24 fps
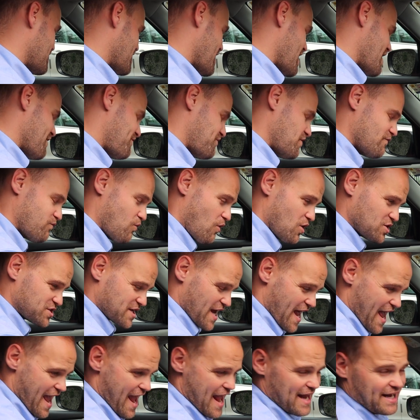if you've watched
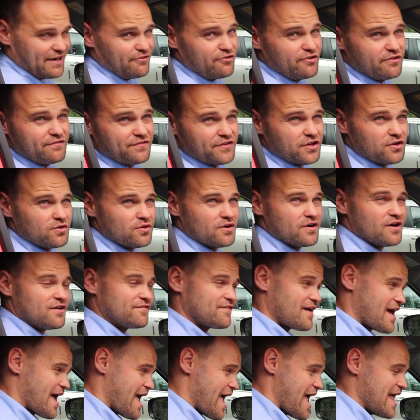any review of
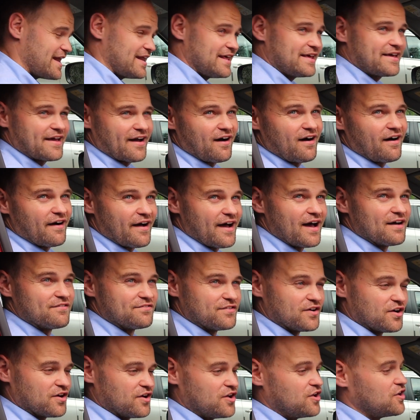any car
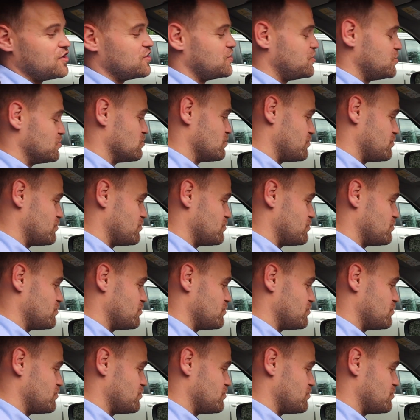ever, you'll